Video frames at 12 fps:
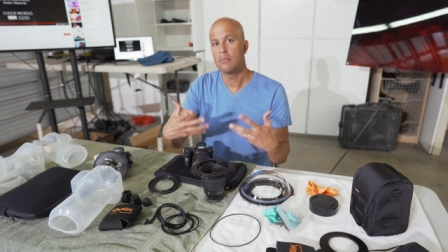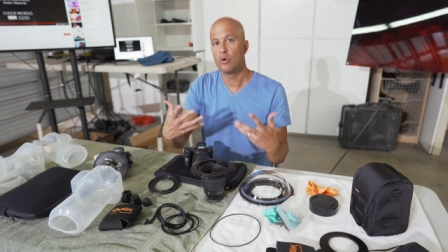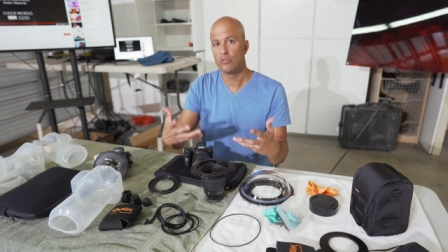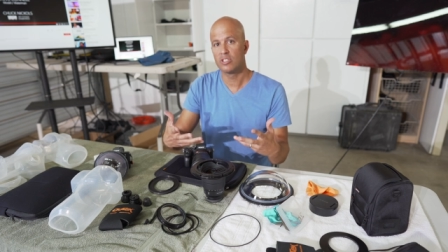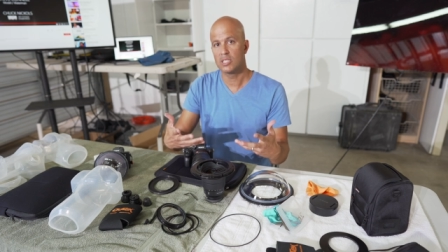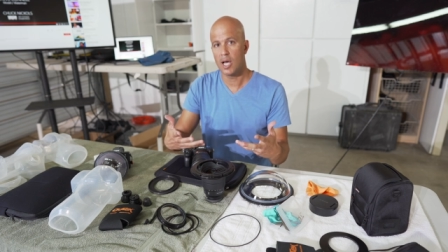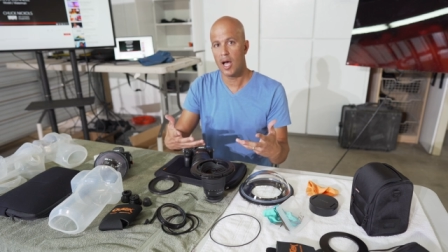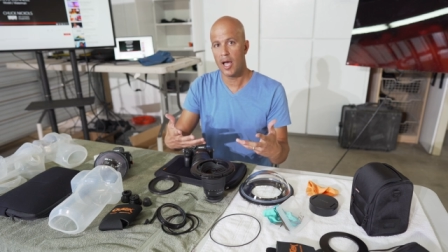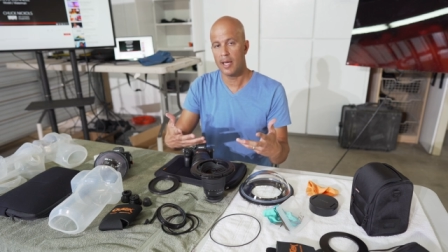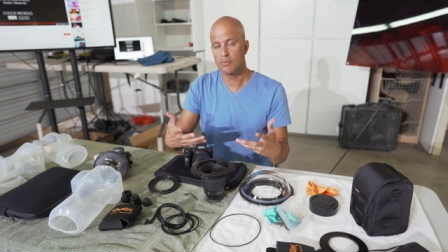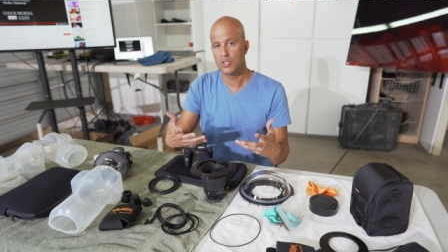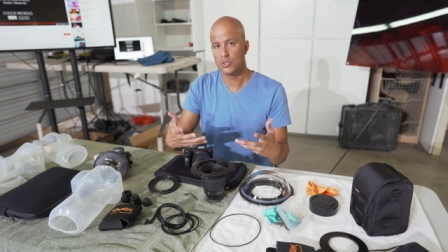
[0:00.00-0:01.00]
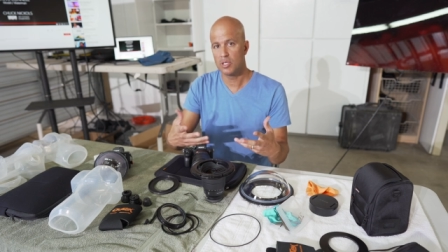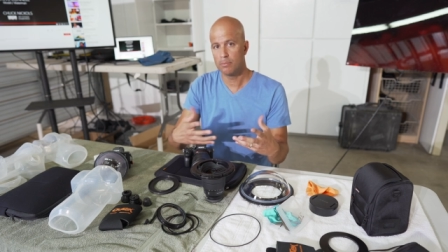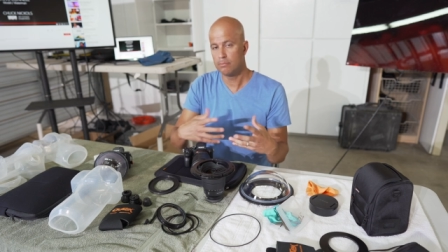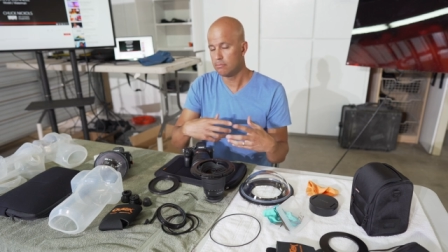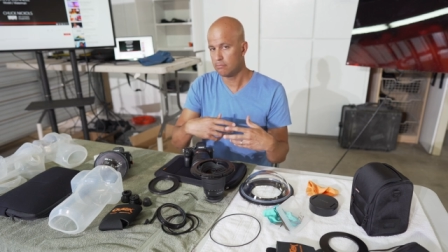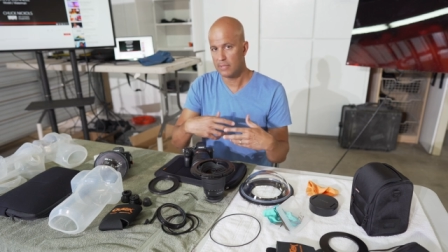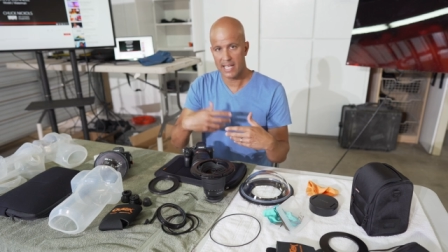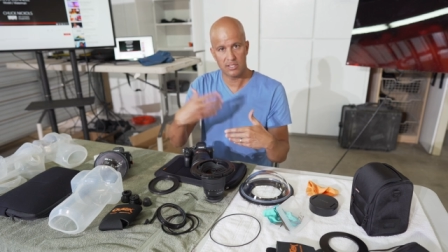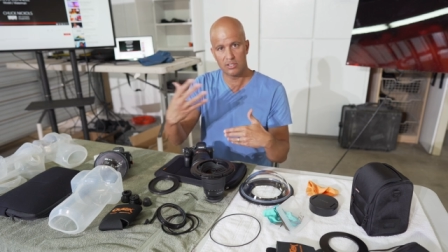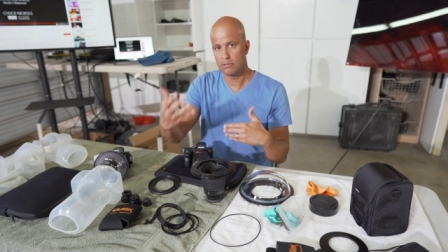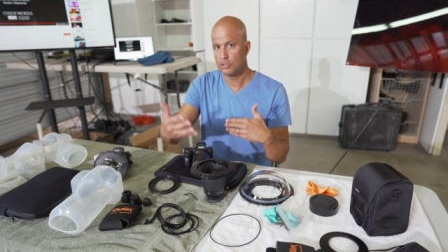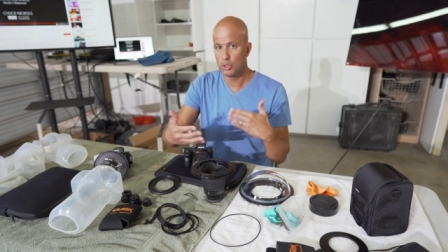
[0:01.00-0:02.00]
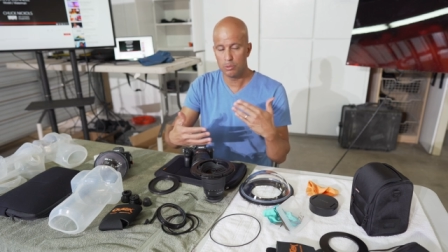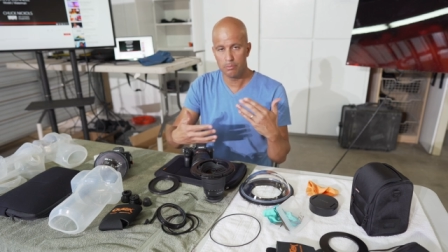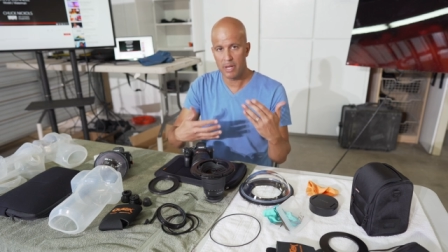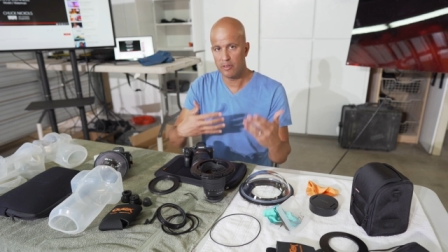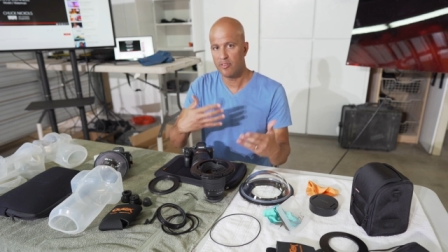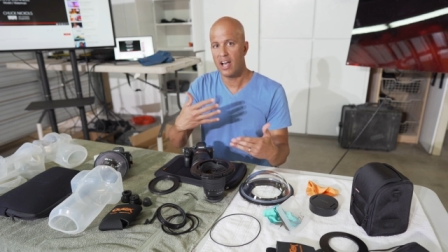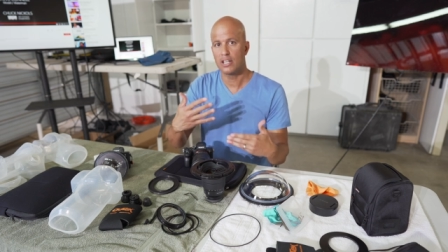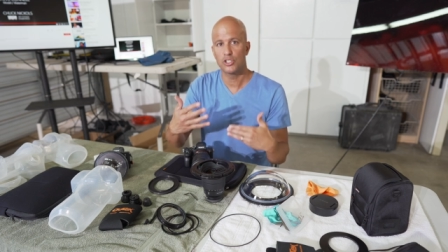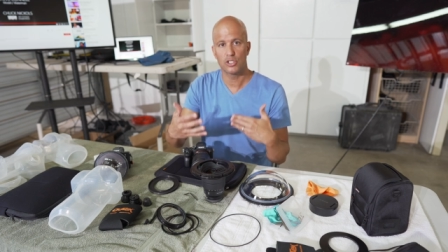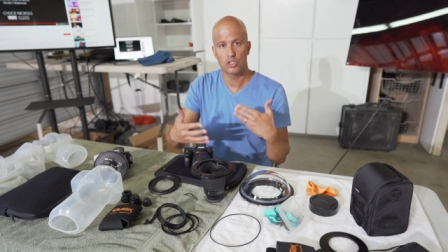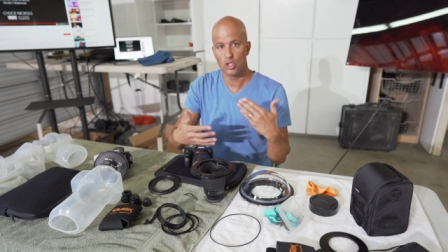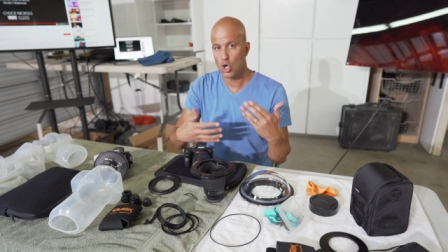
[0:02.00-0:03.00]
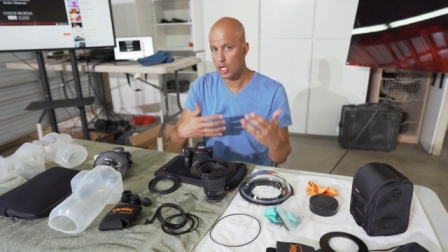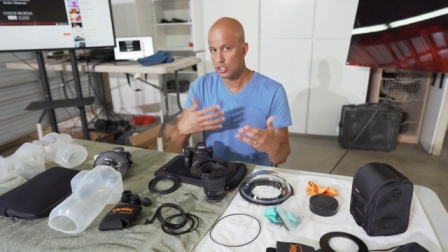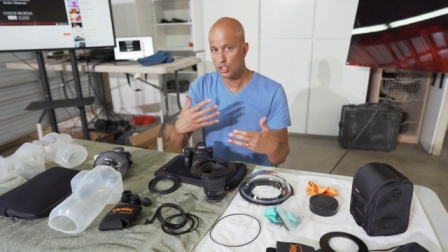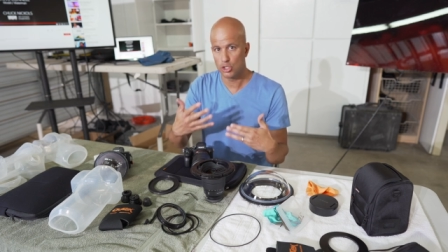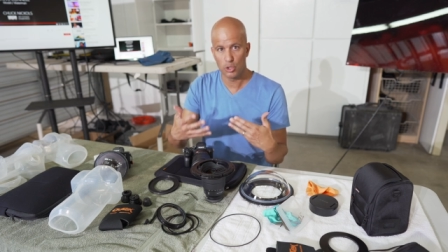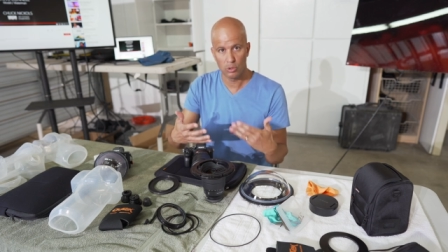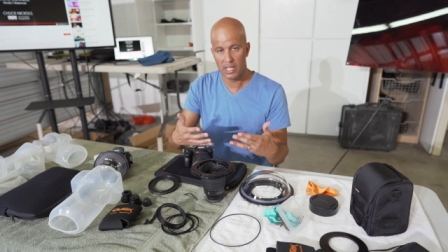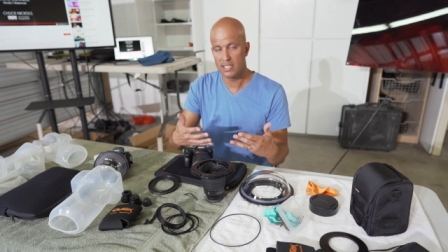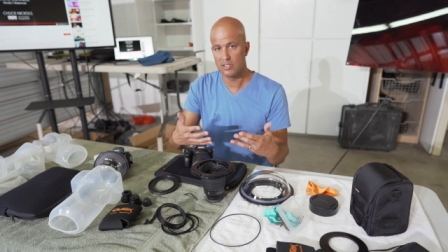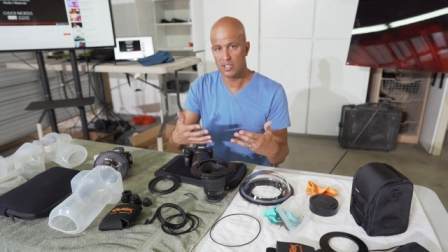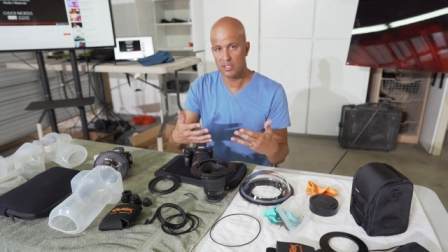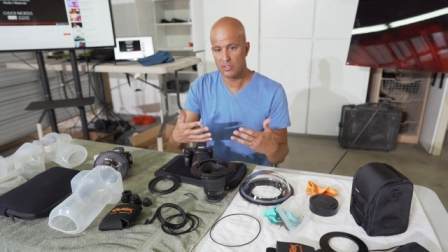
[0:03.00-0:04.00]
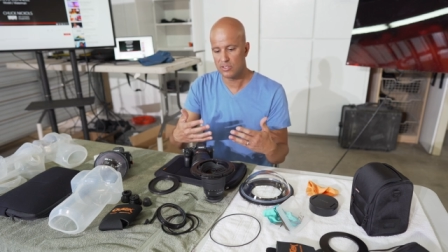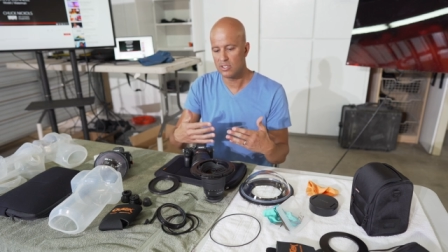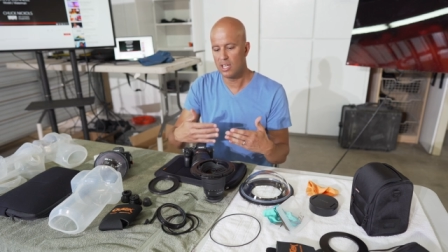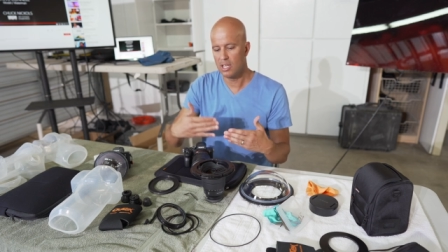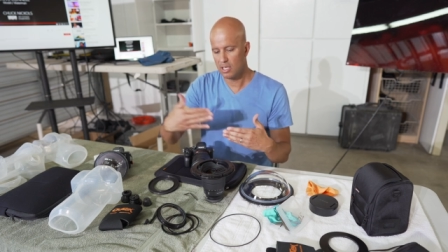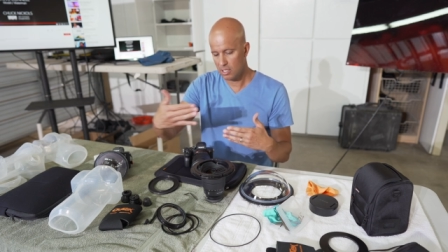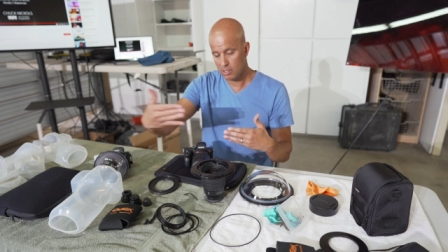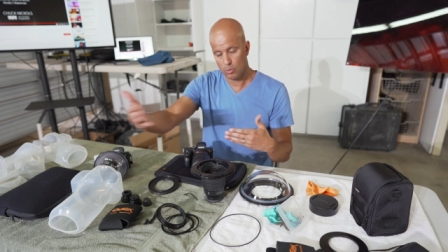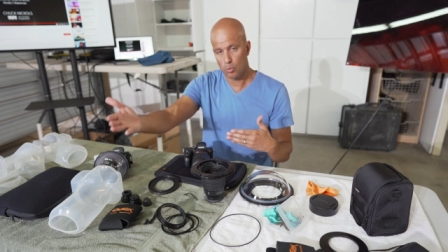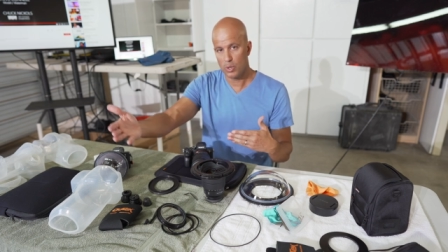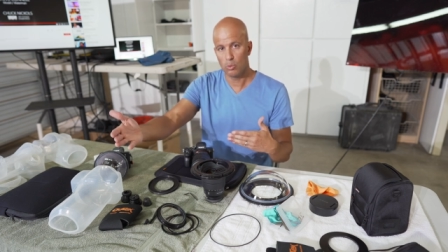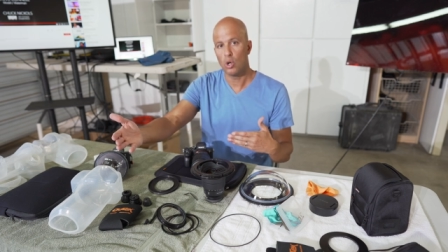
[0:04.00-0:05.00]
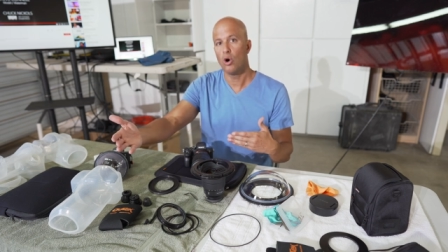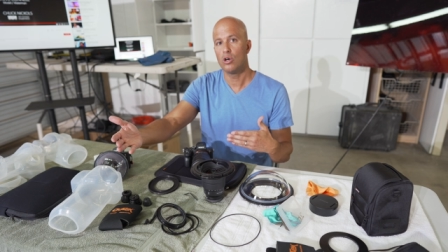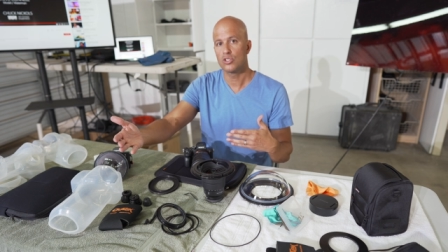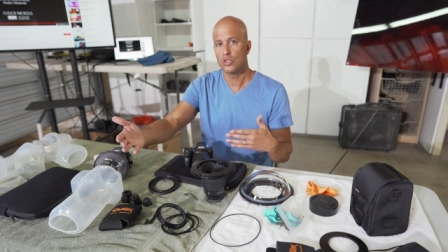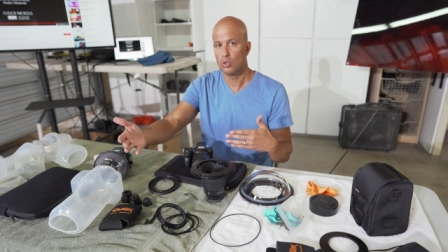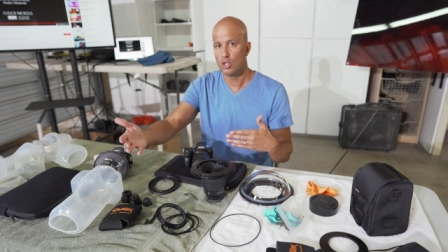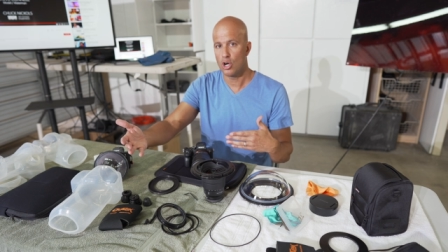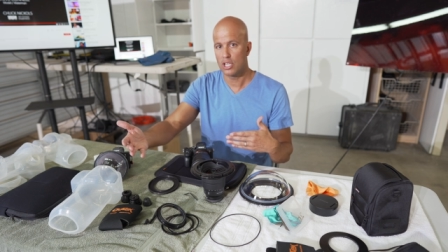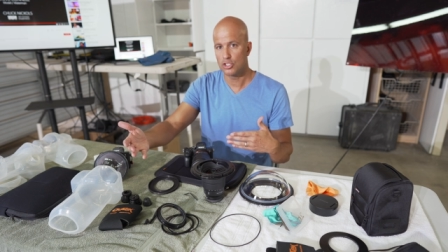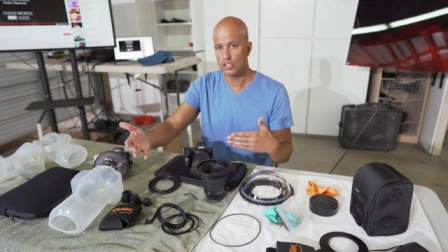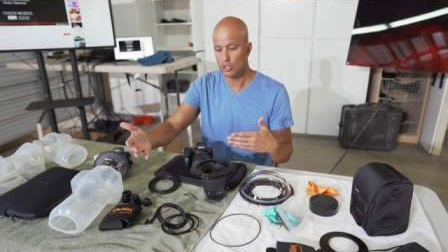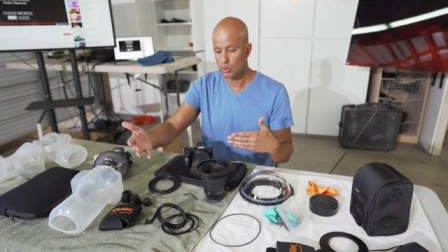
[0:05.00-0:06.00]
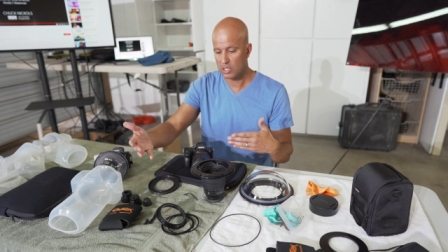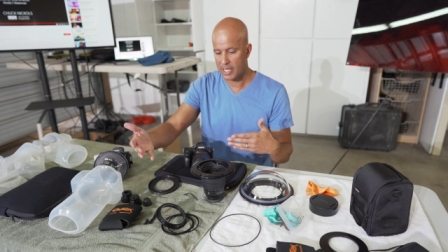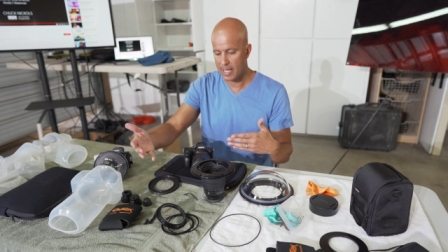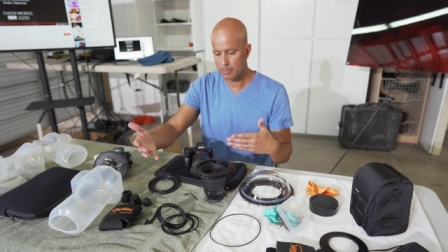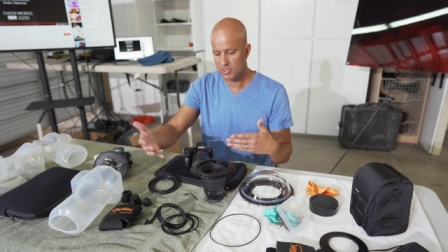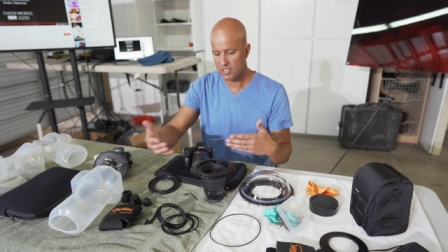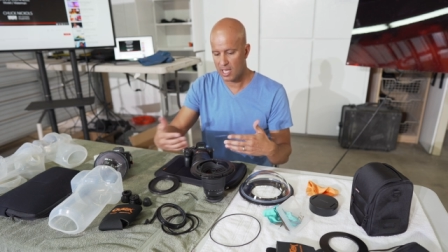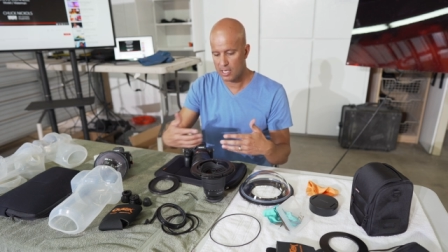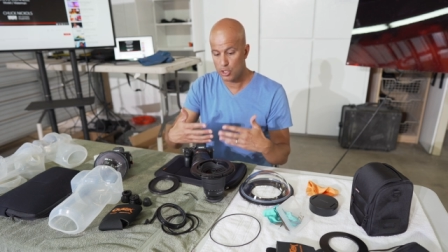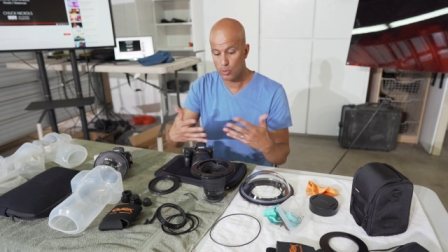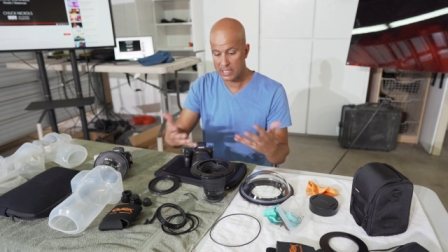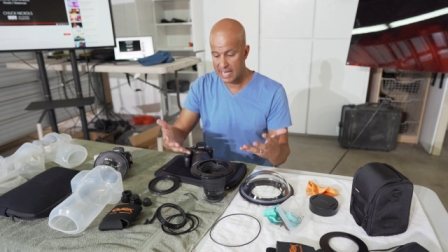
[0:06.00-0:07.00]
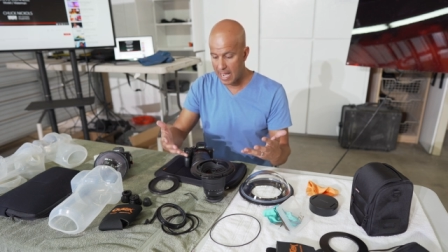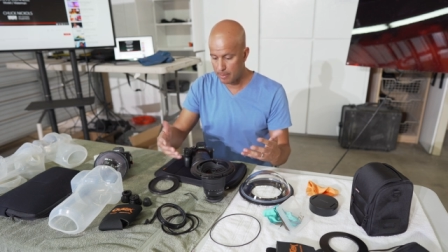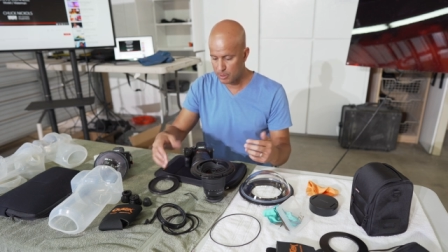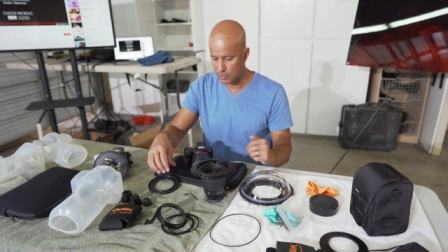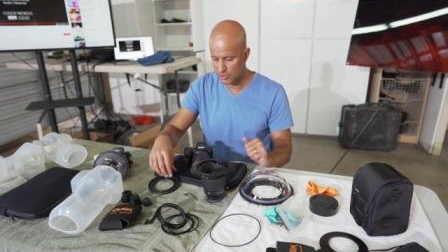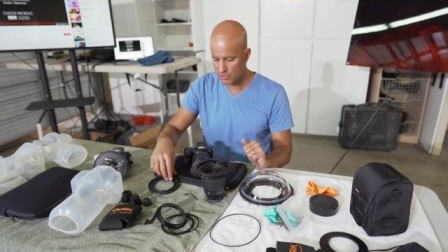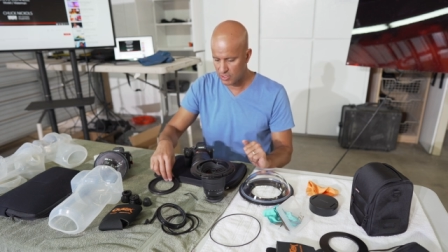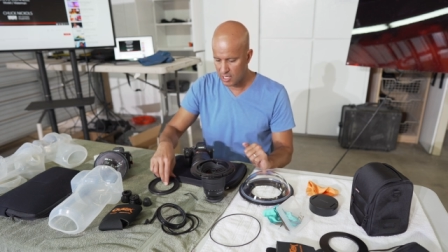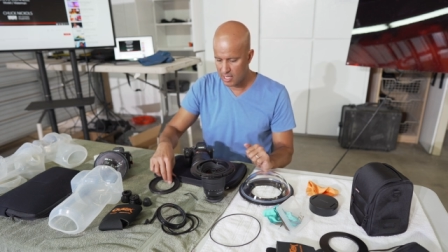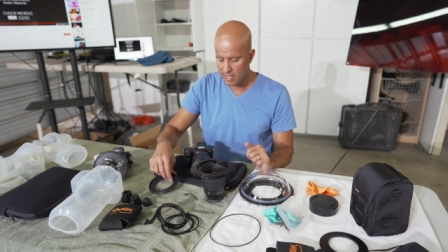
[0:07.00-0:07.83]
them over time so that as new manufacturers launch new lenses, we will also launch new clamps and new adapters.